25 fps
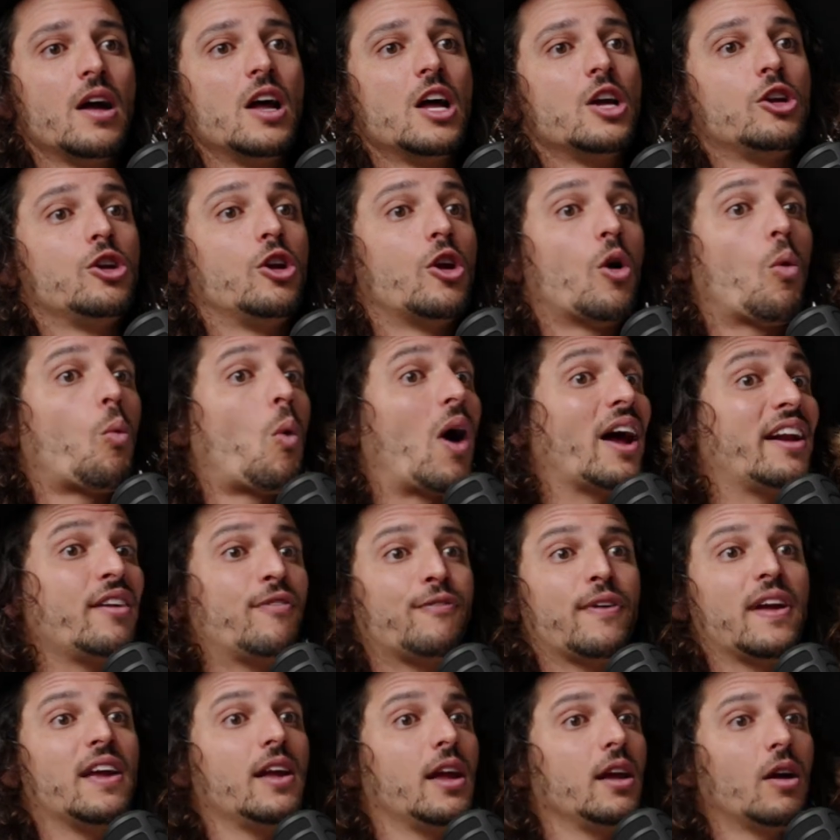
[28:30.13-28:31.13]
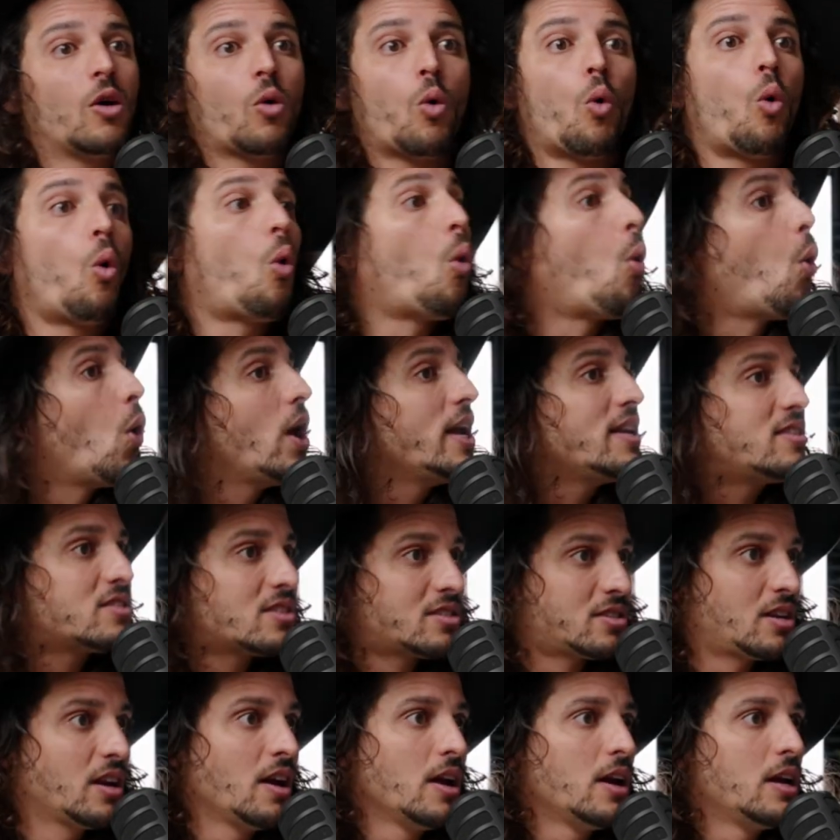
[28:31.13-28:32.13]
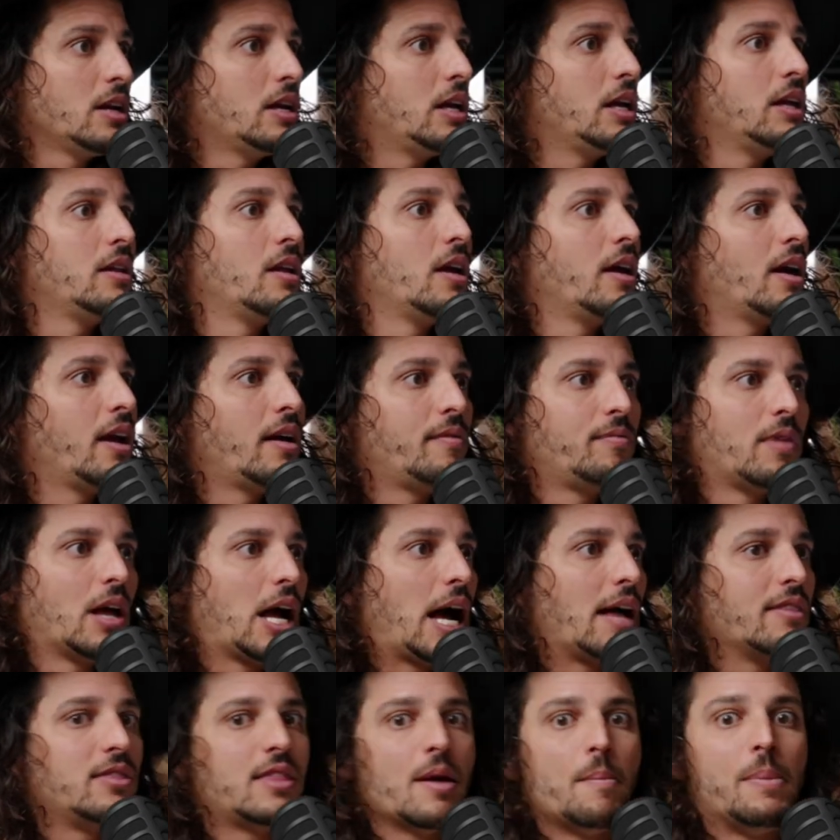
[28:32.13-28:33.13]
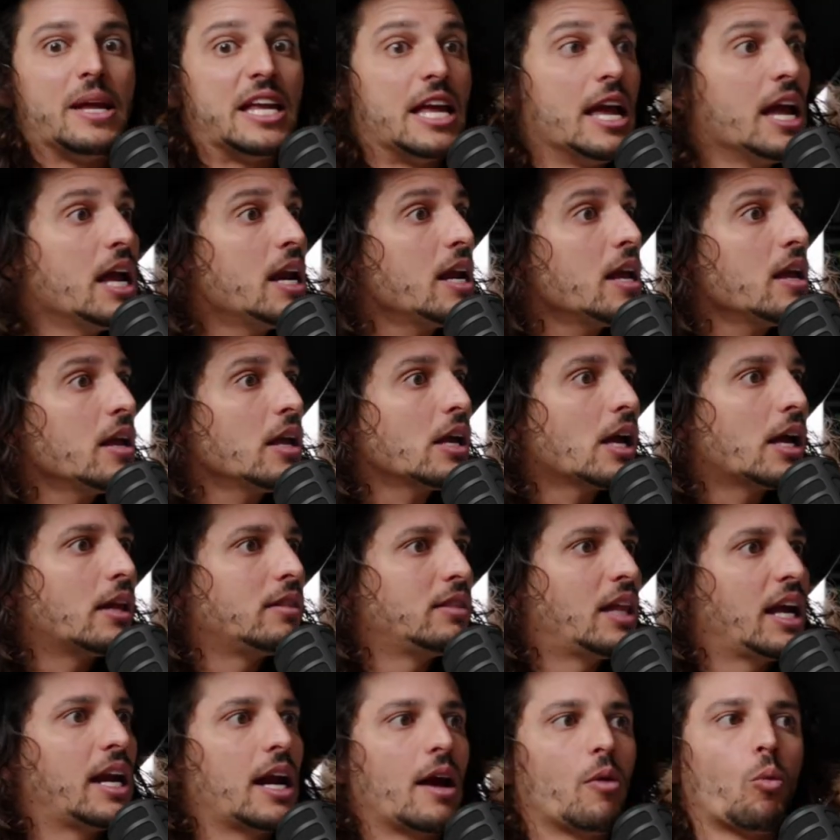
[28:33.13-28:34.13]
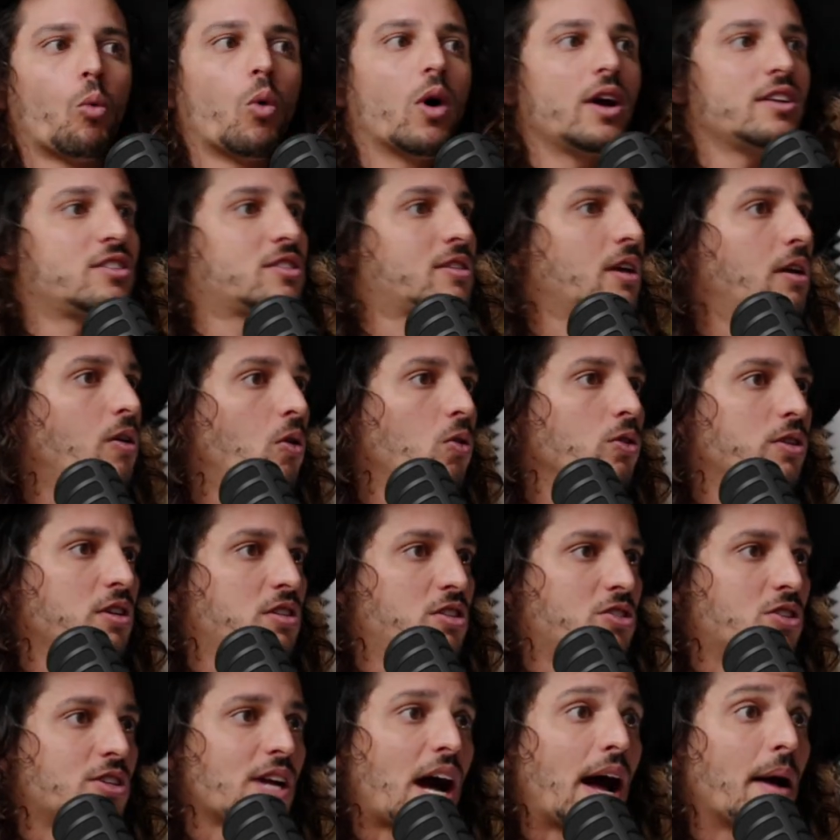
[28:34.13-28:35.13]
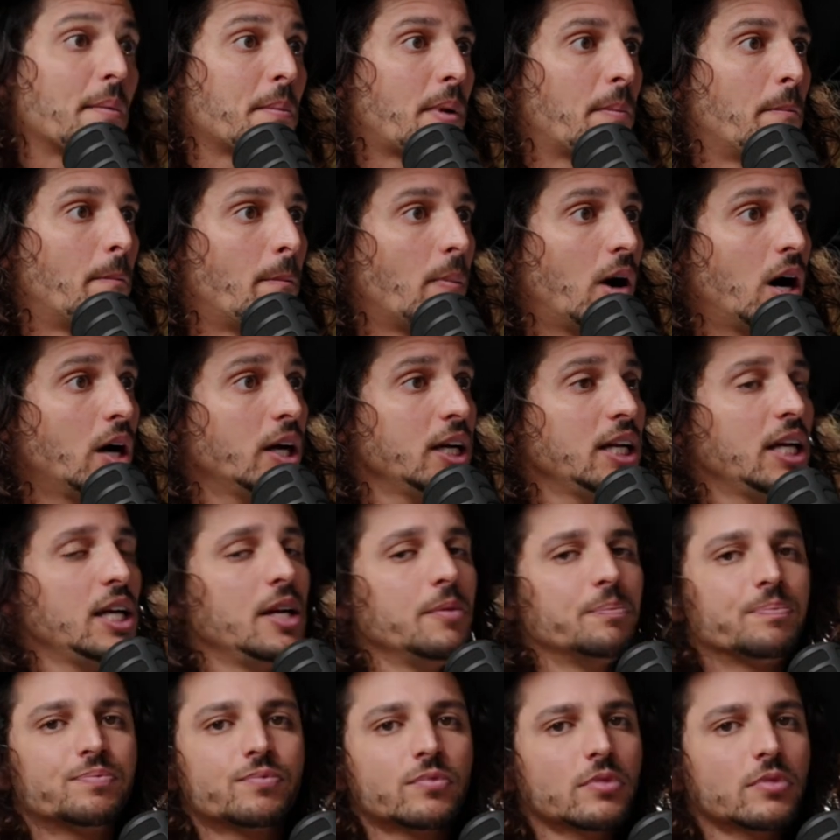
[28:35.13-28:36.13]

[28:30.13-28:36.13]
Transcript: What if he quits at the beginning and then I wasted all this time and money?